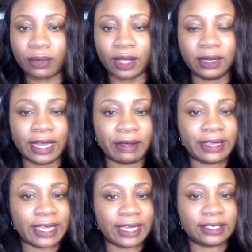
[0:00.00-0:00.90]
Now,
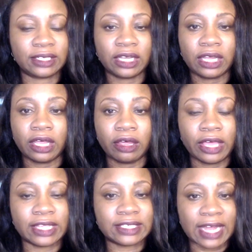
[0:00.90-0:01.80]
again,
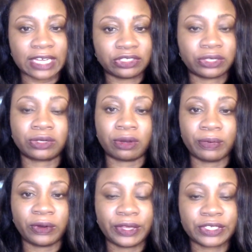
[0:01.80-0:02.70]
it's not just
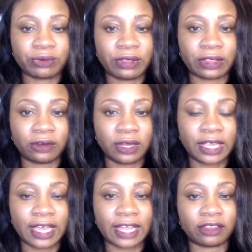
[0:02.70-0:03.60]
criminal history that they're
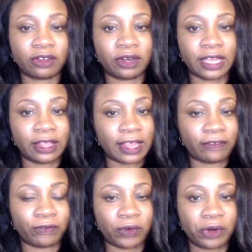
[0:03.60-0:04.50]
looking at. In that
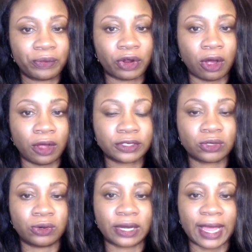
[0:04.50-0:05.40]
form, they're also
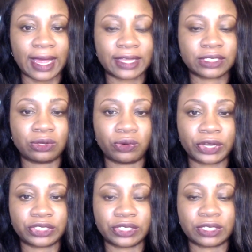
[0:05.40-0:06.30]
going to ask you
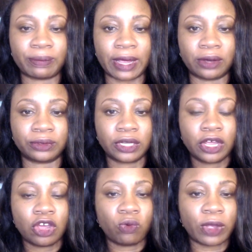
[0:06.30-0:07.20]
questions about
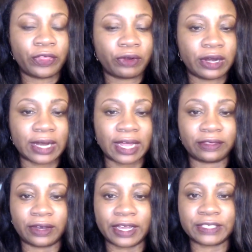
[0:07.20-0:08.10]
whether or not
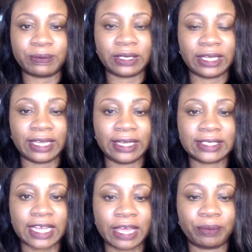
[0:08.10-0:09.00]
there has been any
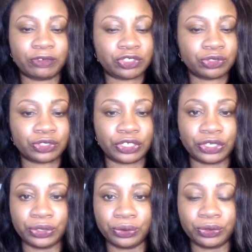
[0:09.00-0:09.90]
type of children and
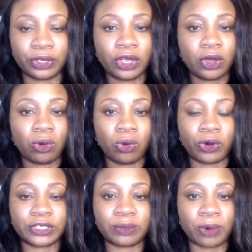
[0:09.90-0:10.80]
youth
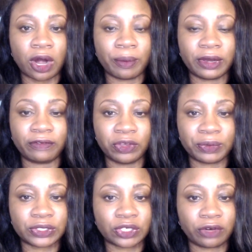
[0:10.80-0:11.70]
or Department of
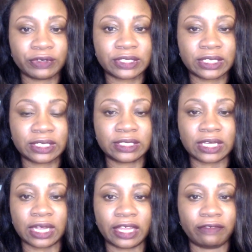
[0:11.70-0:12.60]
Human Services
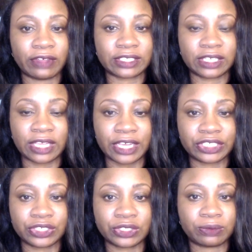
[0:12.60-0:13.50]

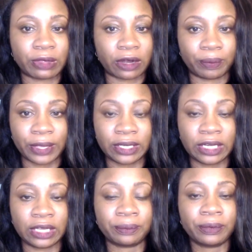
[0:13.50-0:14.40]
investigations that are pending.